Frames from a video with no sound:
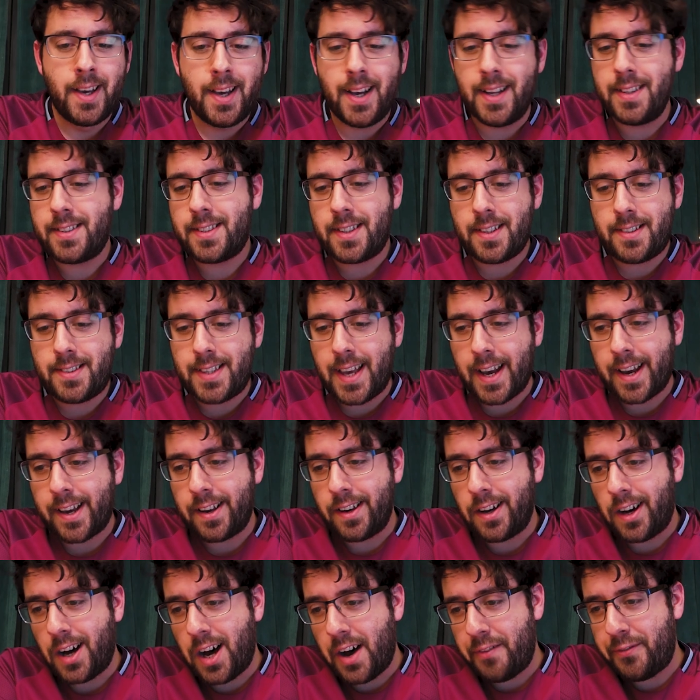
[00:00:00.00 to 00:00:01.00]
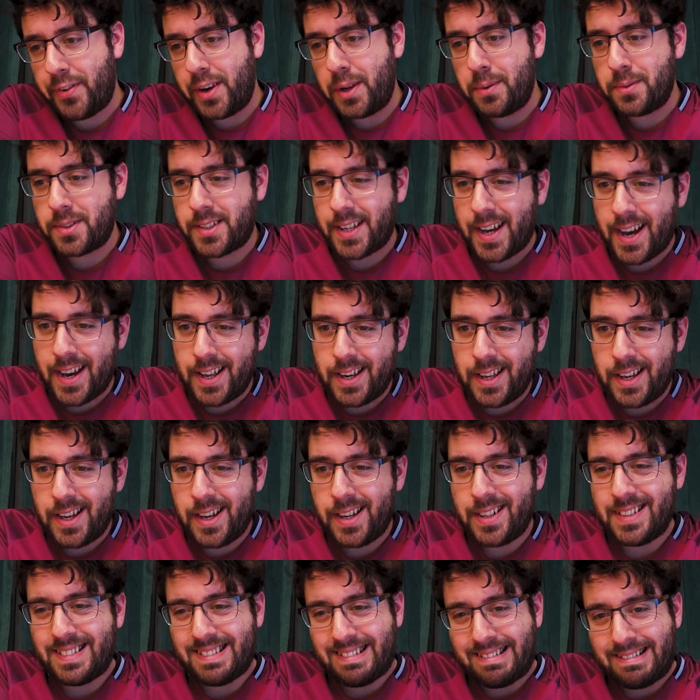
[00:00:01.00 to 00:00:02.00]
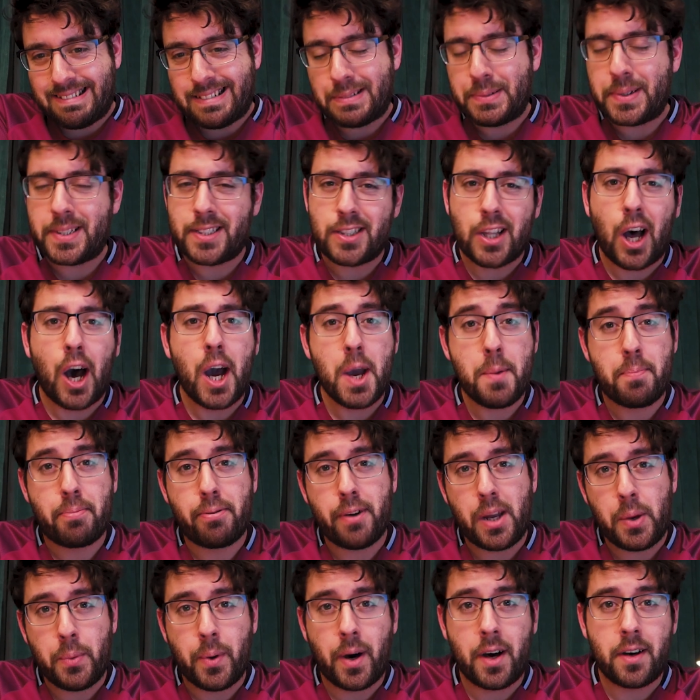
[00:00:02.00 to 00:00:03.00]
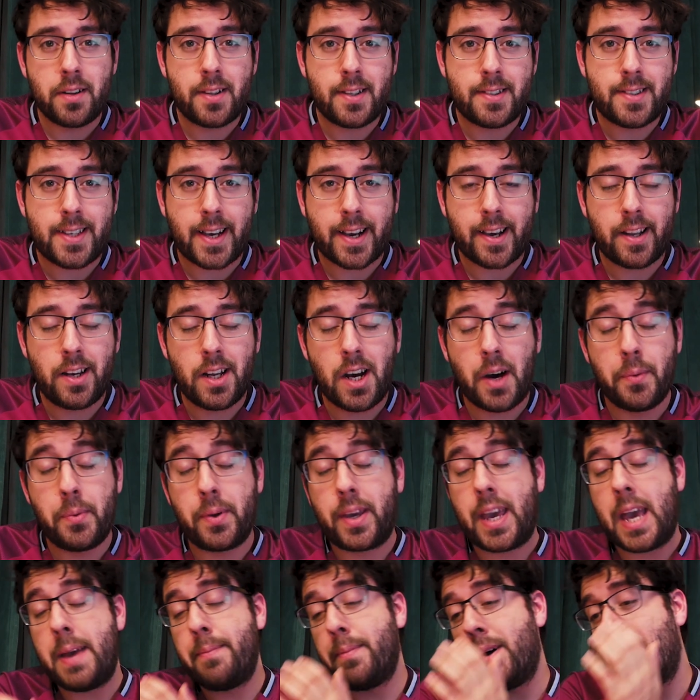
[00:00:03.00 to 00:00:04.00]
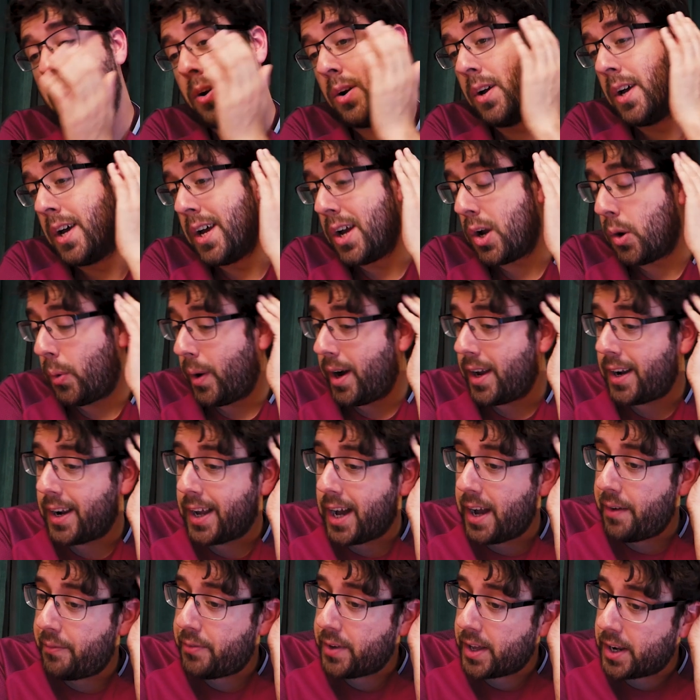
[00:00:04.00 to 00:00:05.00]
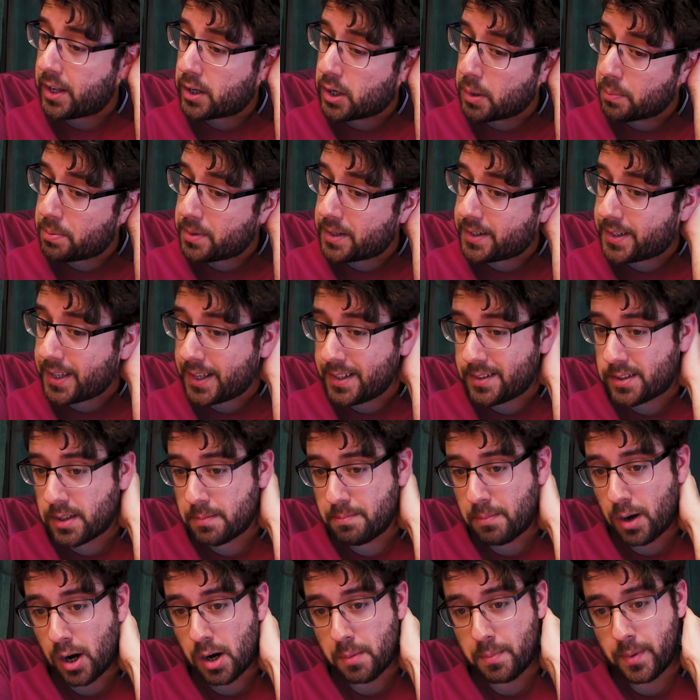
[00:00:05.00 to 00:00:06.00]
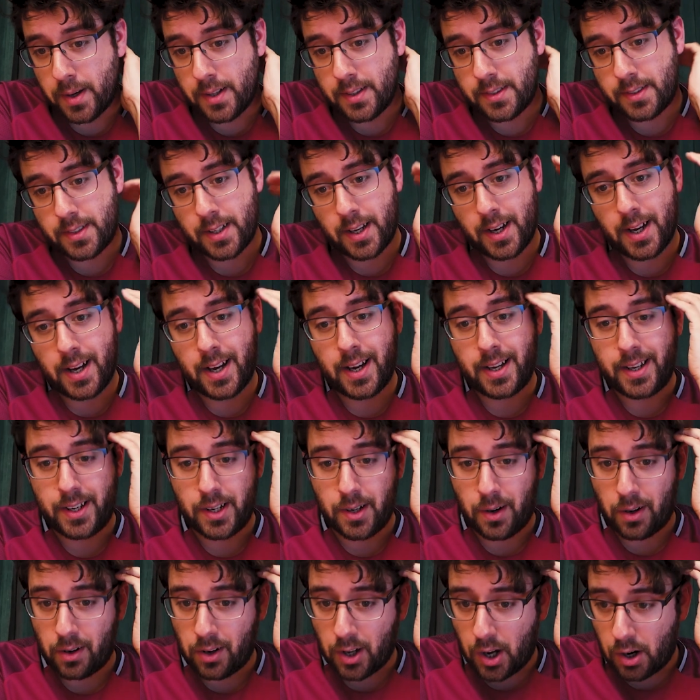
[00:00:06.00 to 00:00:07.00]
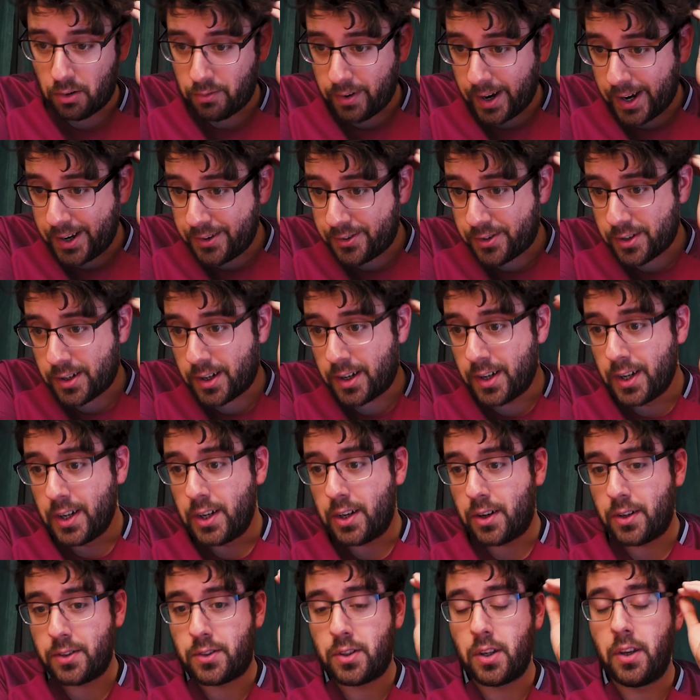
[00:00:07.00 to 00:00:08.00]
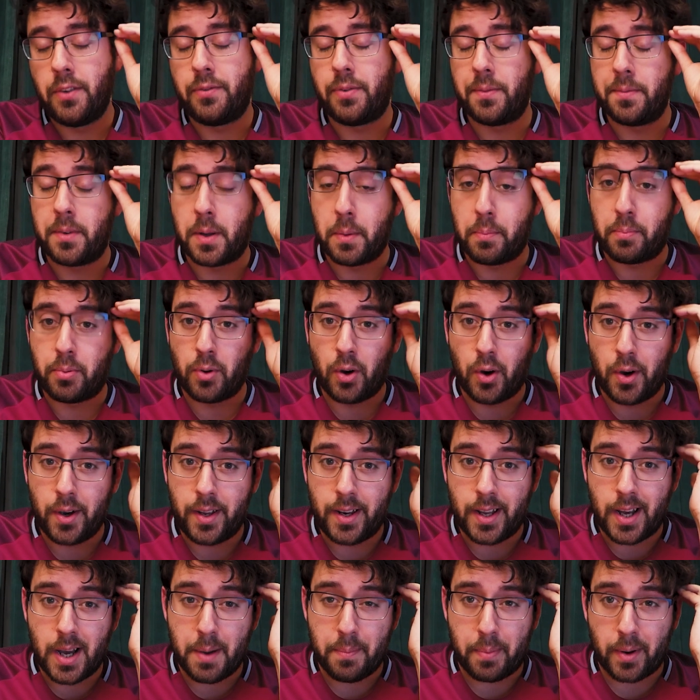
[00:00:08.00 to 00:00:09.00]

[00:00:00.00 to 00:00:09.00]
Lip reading: Into the second half, and it was kind of, we started pretty well in the second half. We came out quite lively. We had a couple of decent moments, you know, a long ranger or two from De Bruyne.